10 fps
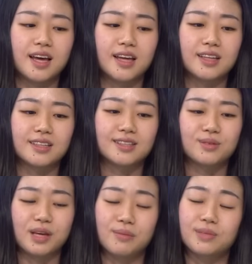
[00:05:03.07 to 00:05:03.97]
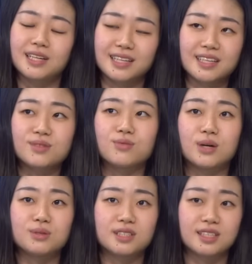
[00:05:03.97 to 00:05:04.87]
and, and clean
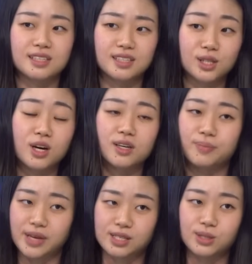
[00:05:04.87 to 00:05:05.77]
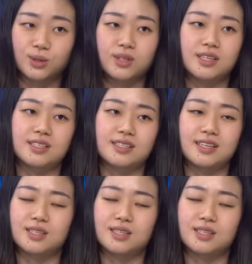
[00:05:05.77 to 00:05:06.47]
round-the-clock base load is,